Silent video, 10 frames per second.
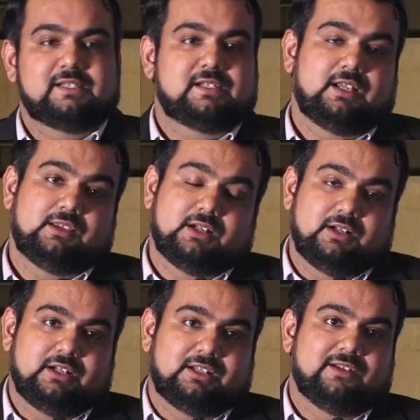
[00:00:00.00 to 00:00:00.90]
say the
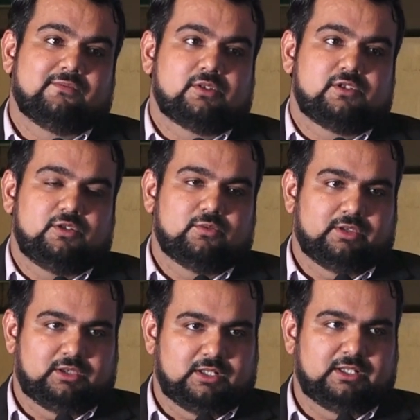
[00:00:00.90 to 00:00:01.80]
return was due on
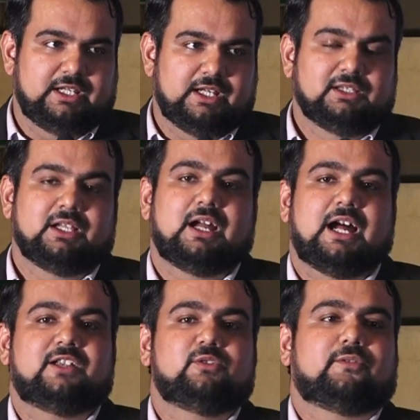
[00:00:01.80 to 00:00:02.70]
30th,
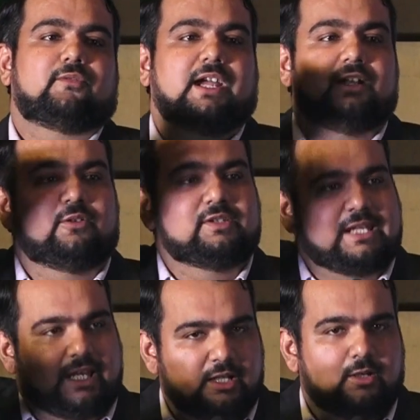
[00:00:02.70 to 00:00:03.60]
and you have filed on
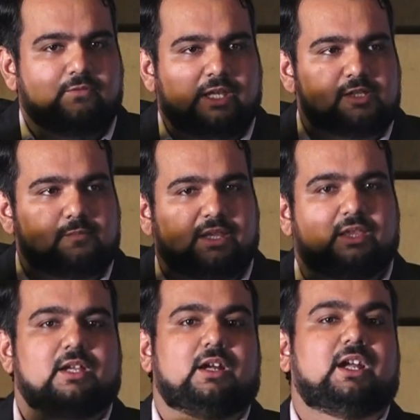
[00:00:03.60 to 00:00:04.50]
2nd of next month.
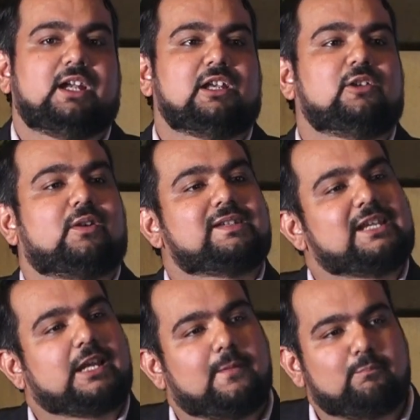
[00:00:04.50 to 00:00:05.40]
It will not say
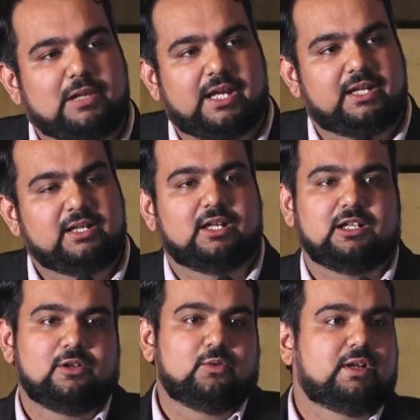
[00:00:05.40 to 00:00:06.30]
complied, it will
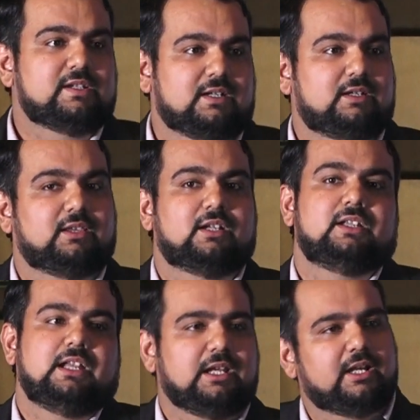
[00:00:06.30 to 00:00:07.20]
go and sit in the
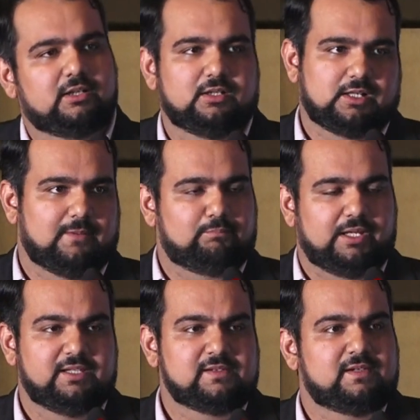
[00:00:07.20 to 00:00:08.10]
delayed
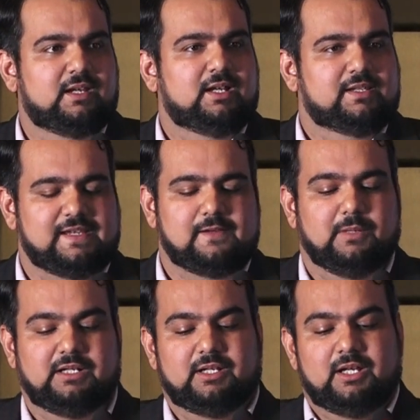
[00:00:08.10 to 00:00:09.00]
compliance
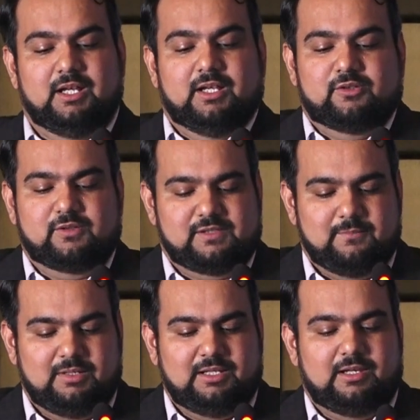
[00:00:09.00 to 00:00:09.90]
segment. So
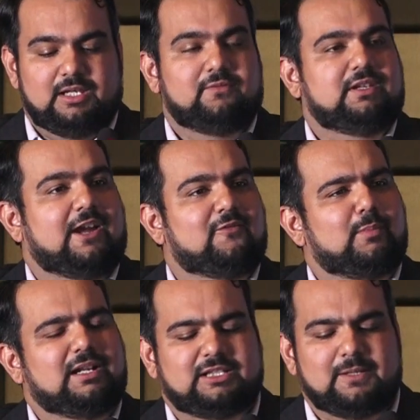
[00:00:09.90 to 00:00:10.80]
similarly, we have
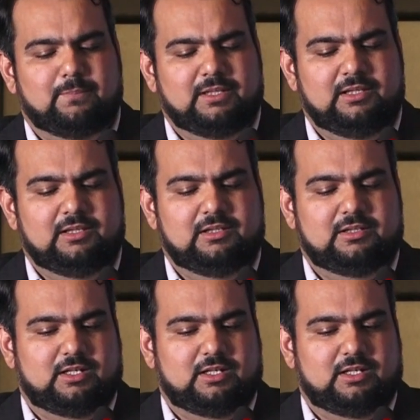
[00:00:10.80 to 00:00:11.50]
multiple